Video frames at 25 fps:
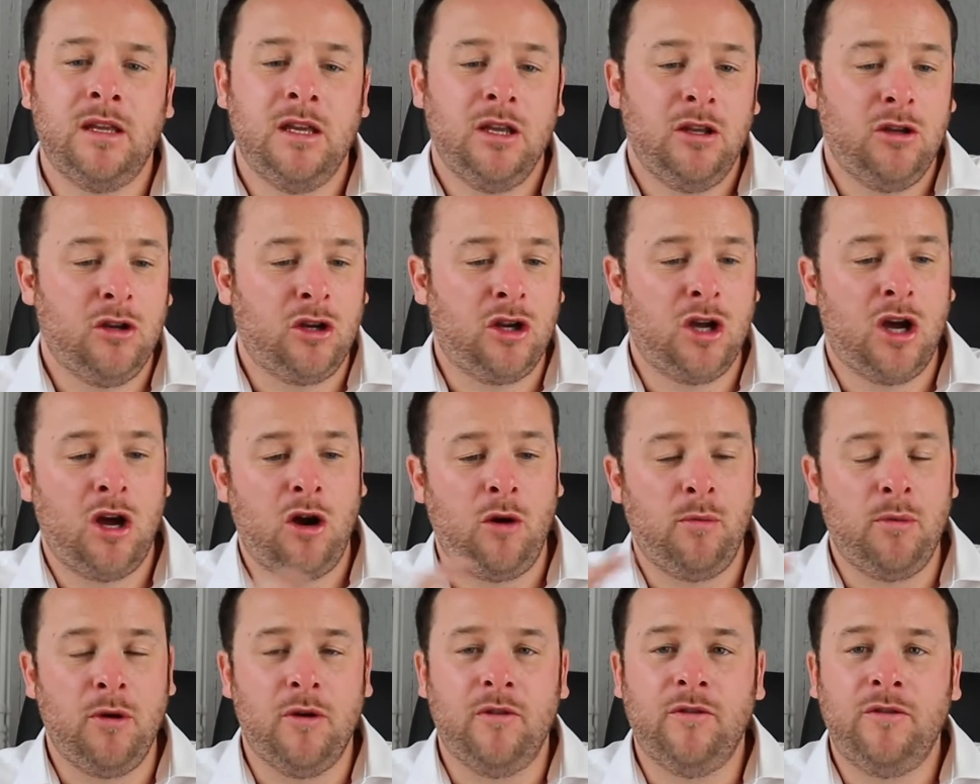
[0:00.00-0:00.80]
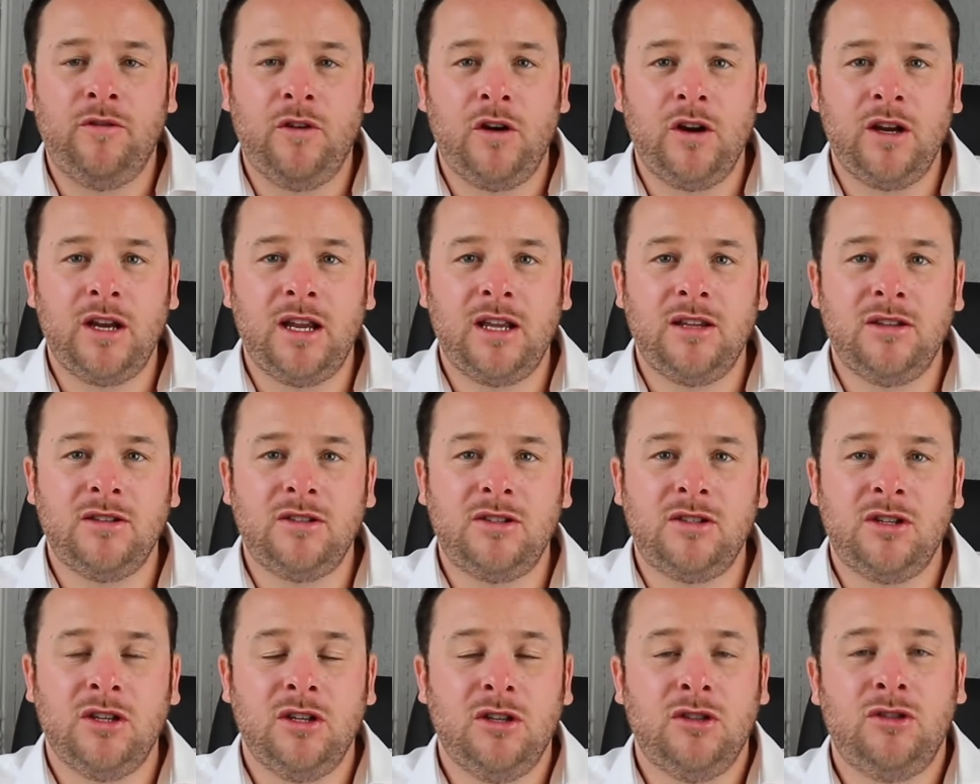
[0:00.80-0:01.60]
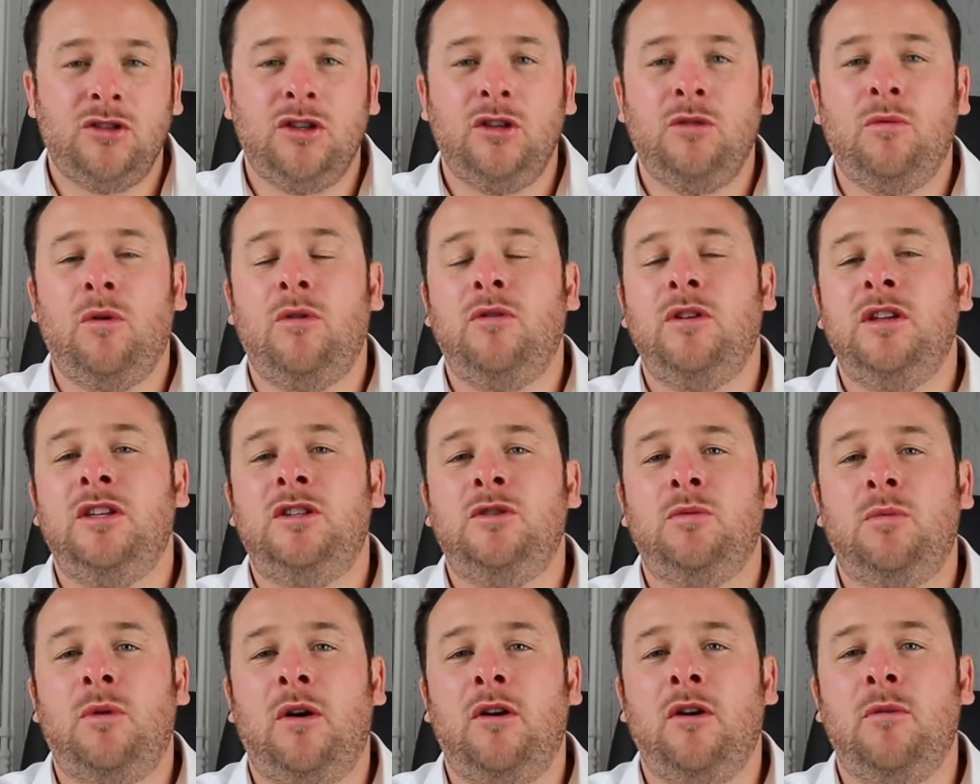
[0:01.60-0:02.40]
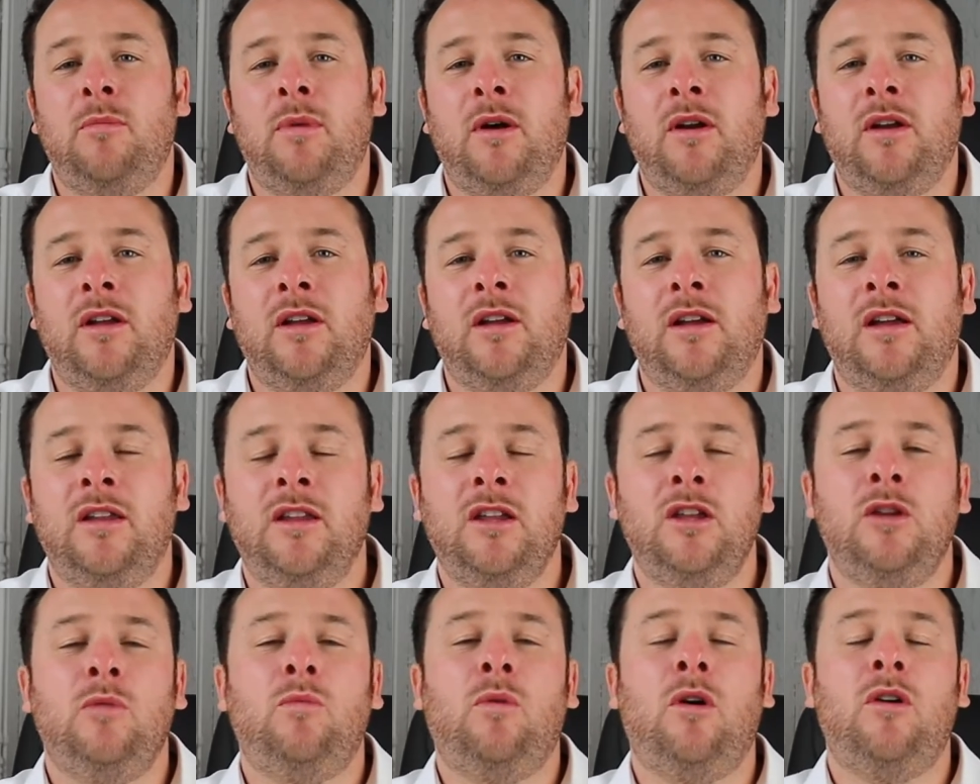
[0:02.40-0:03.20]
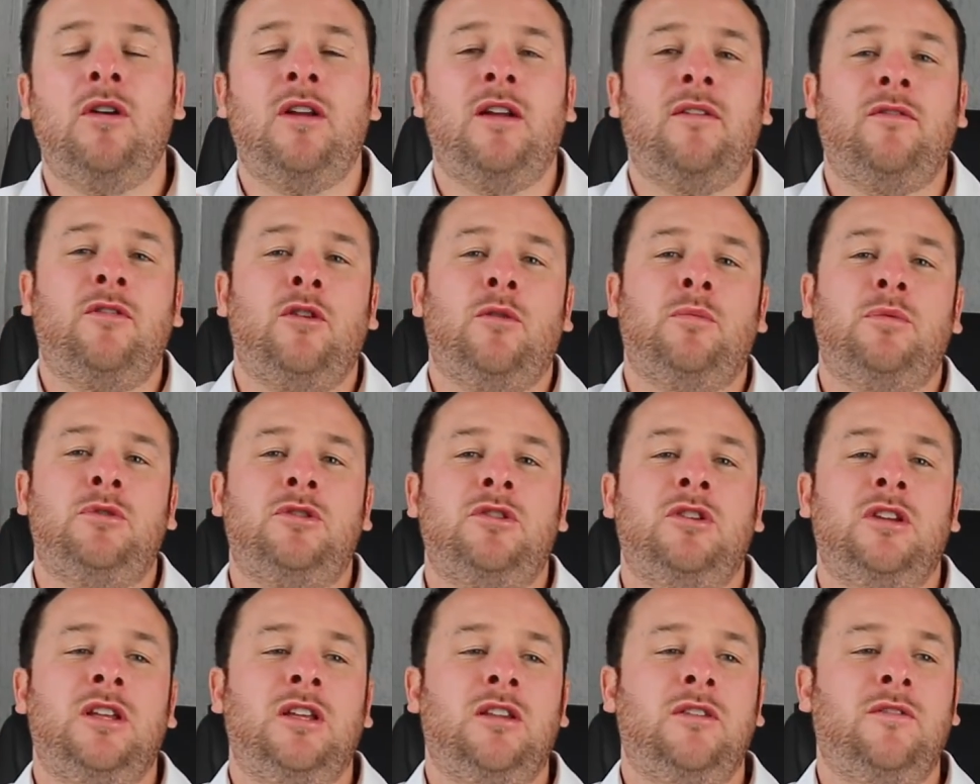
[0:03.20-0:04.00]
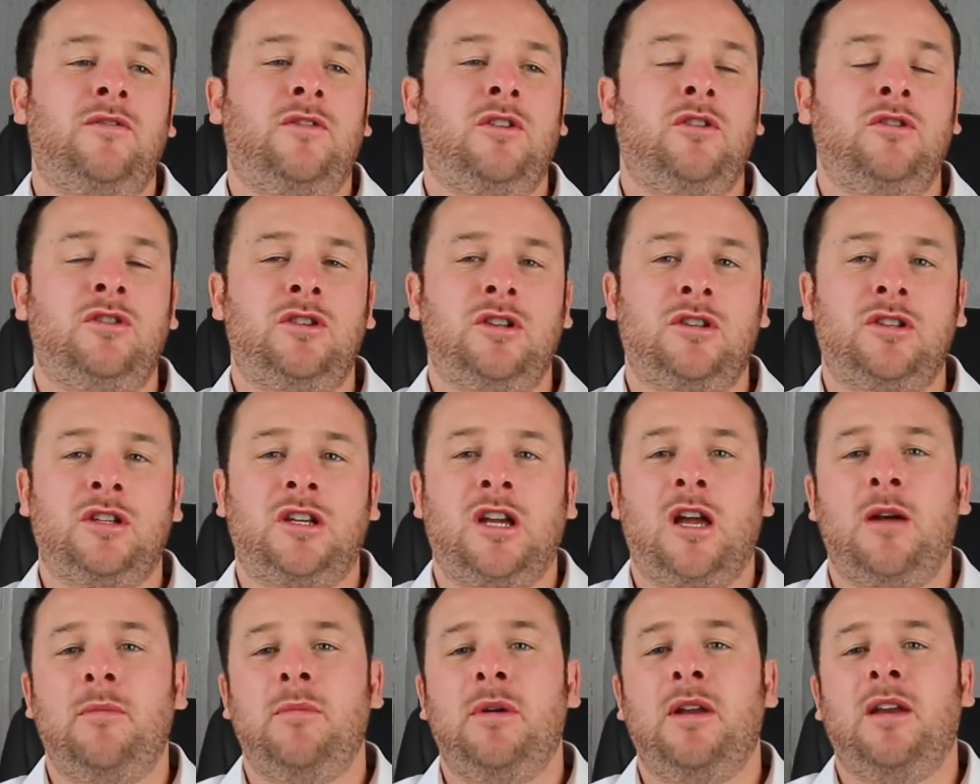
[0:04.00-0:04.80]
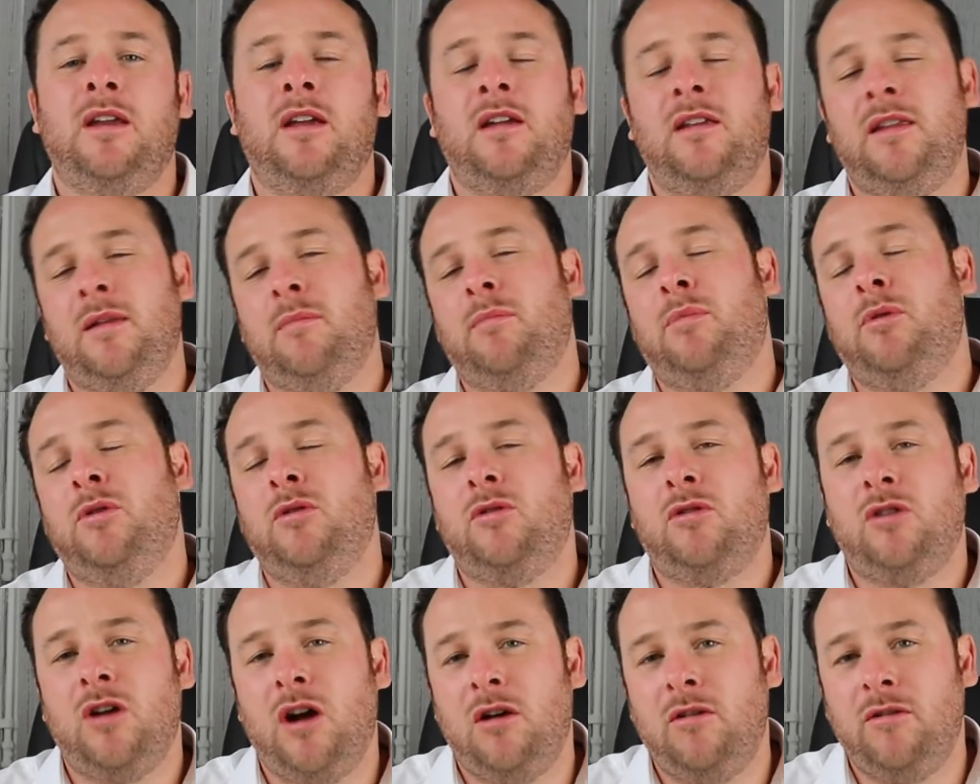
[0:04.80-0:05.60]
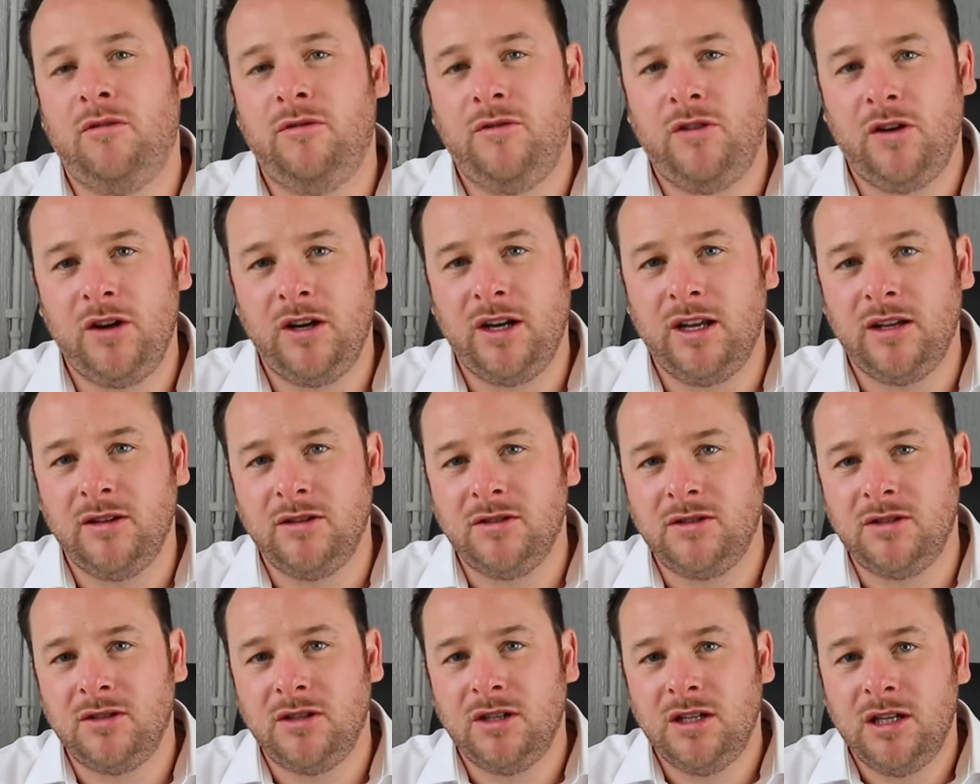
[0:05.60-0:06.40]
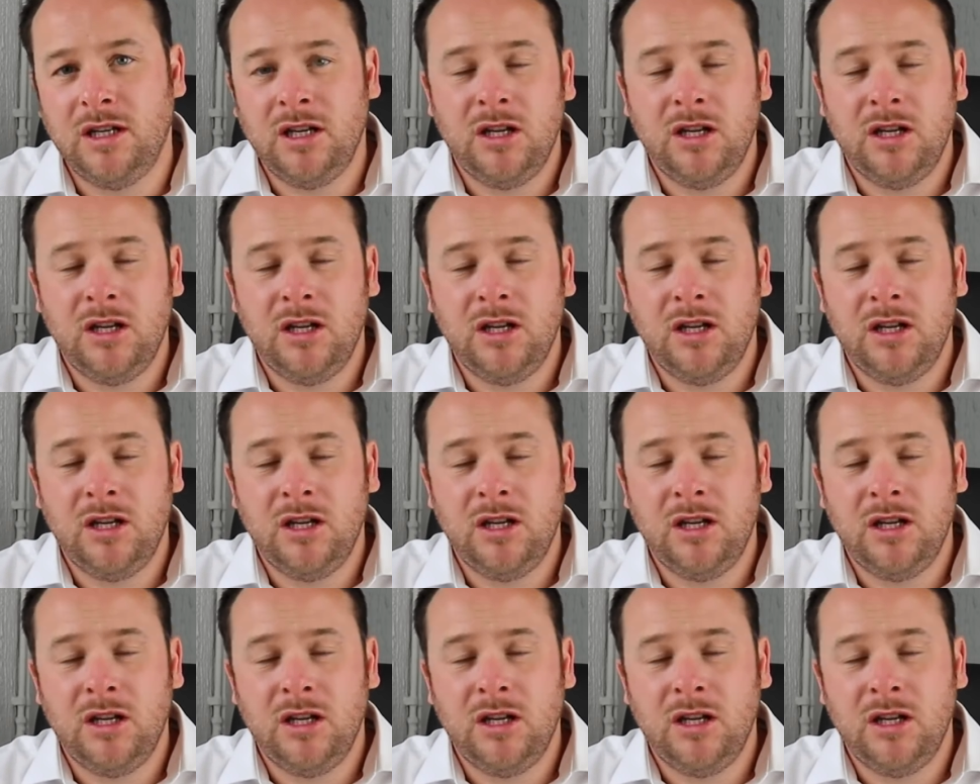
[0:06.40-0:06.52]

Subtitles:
Your car will be on finance, so you won't need to worry about it, and then you won't have the opportunity in the future to come in and then put your car on finance.